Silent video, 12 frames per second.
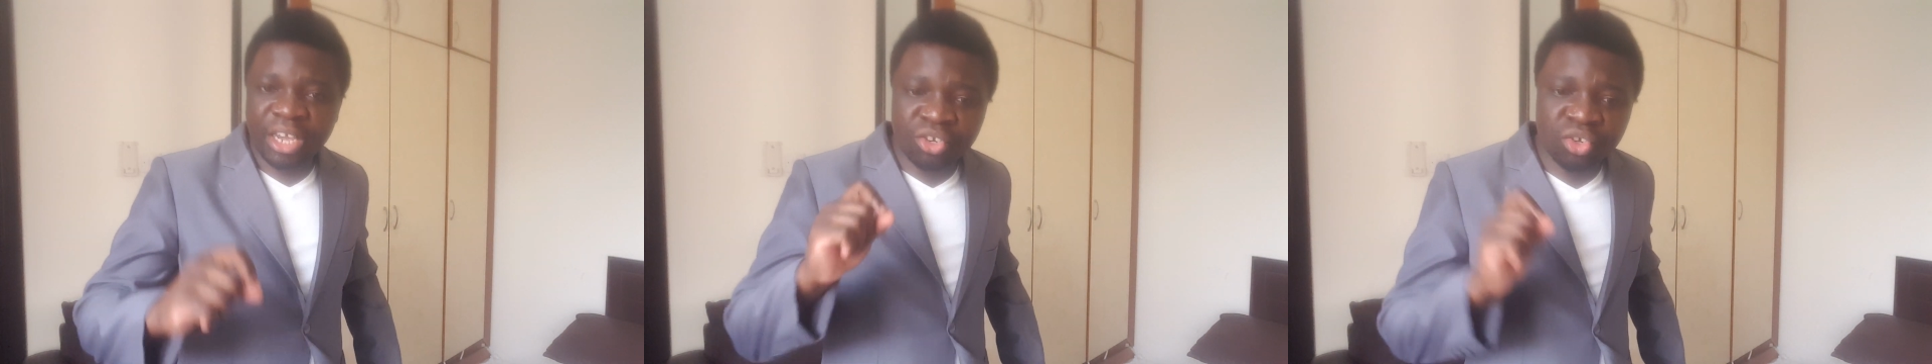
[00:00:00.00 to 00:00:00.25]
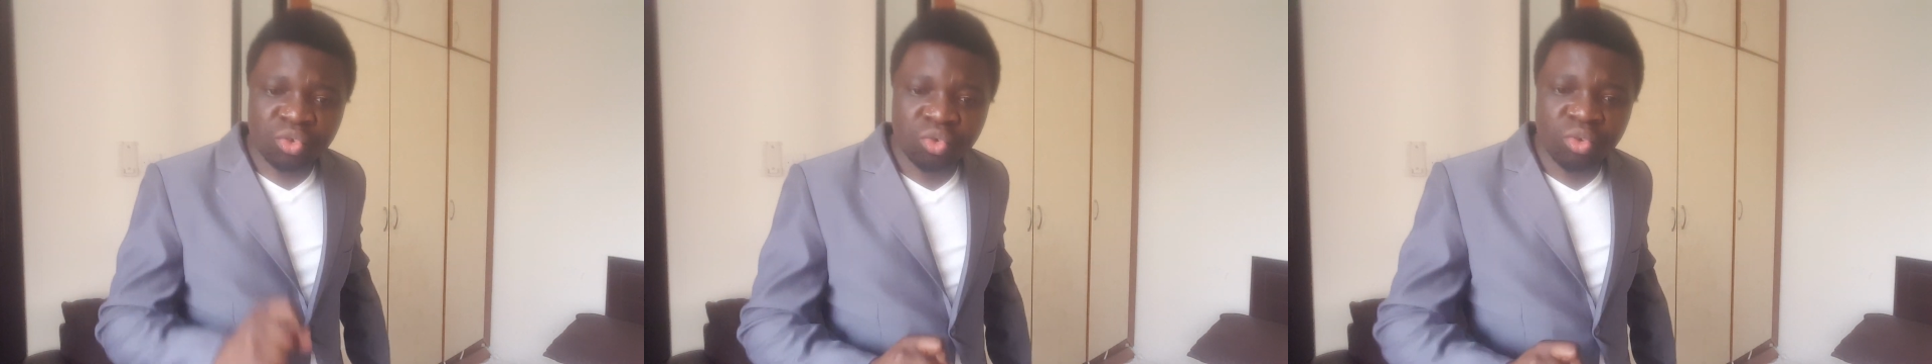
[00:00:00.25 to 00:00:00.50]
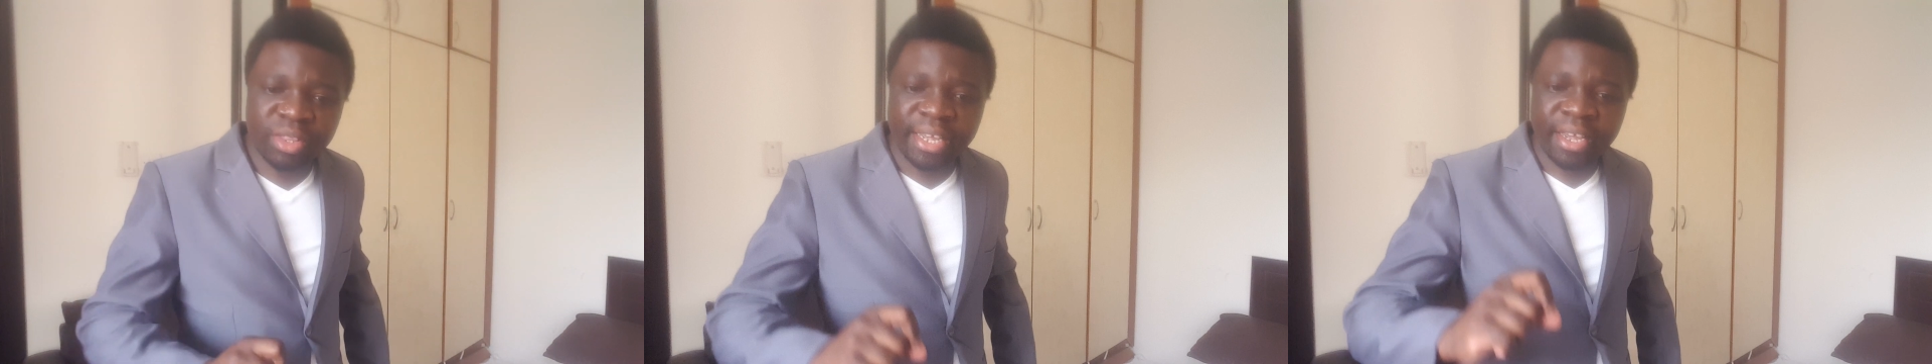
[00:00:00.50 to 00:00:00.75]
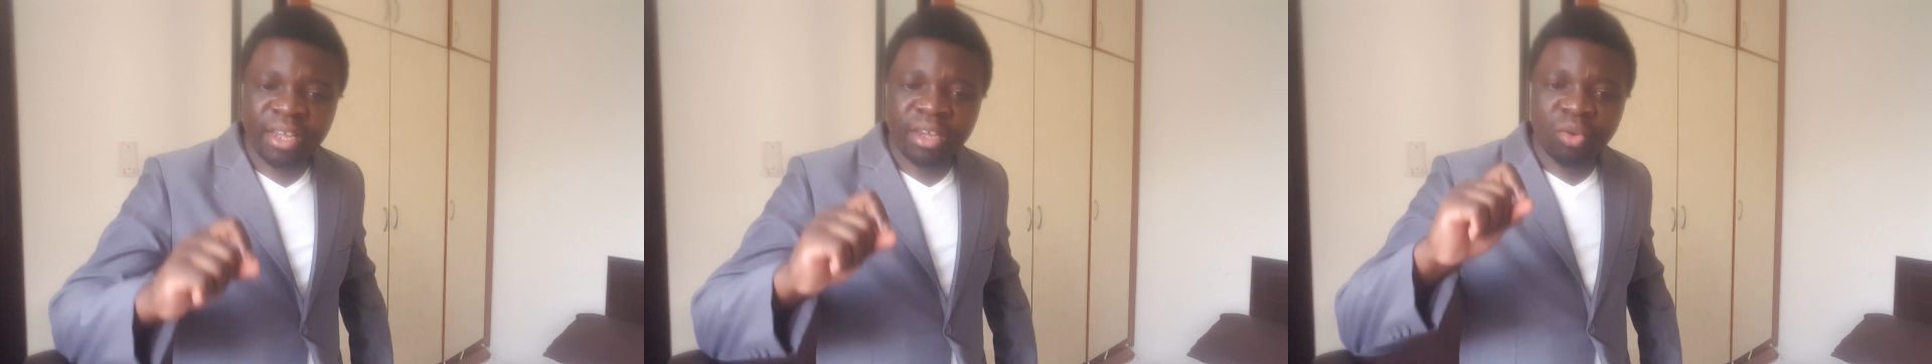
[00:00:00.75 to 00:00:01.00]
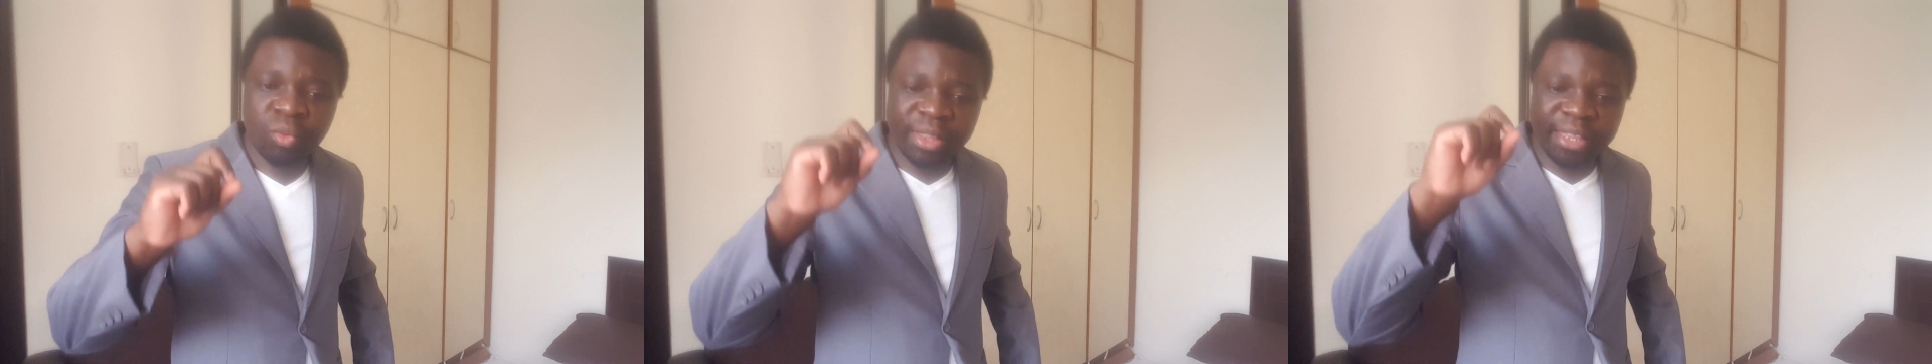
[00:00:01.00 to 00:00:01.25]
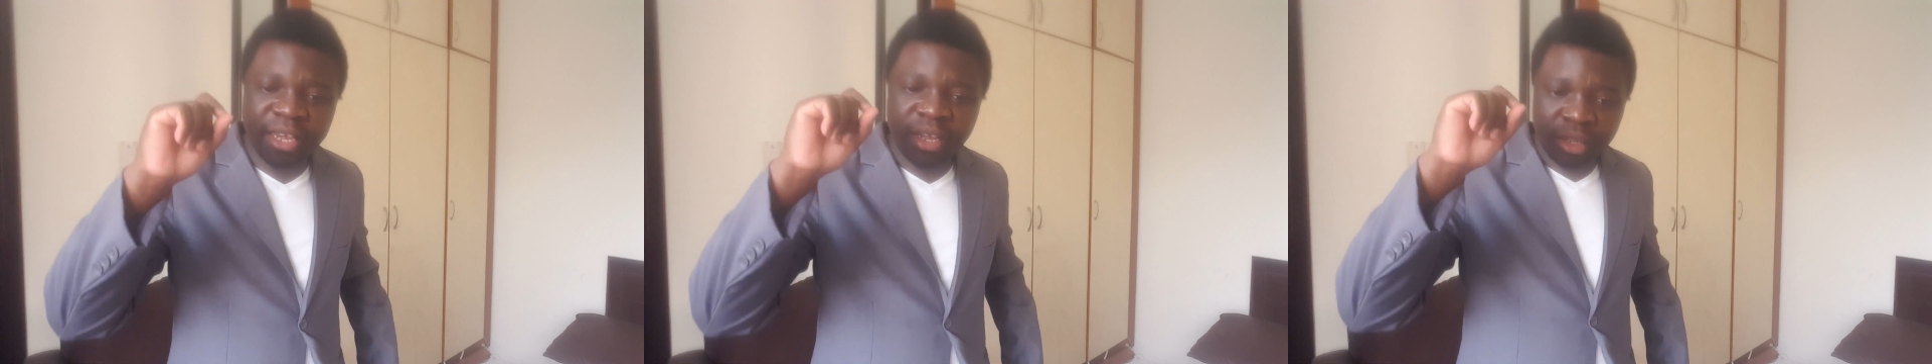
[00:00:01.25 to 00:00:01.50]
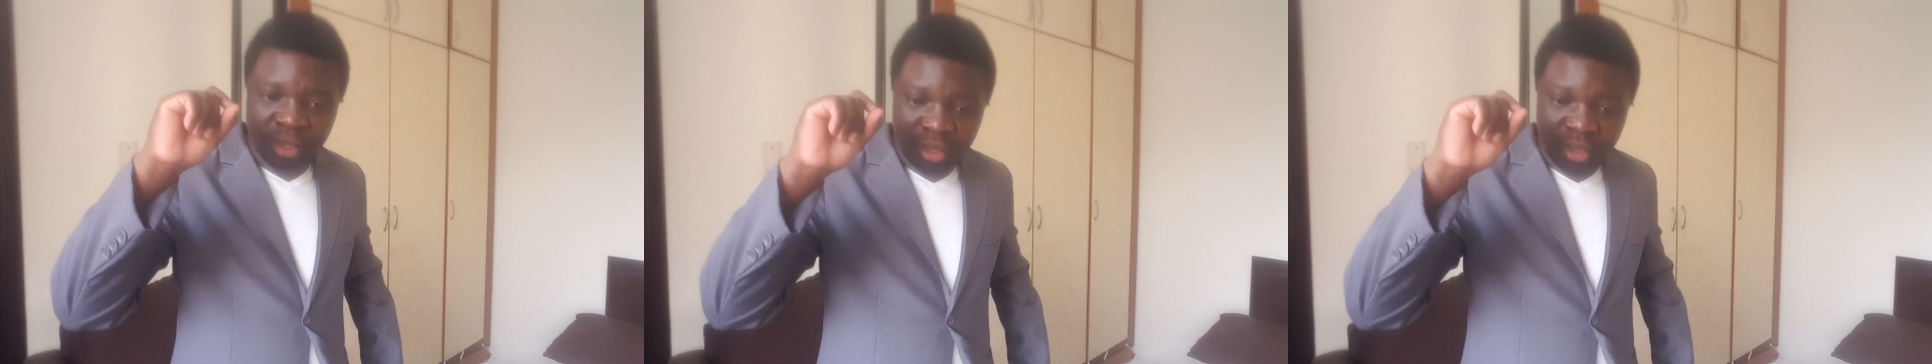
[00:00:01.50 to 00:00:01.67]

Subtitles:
issue to do with the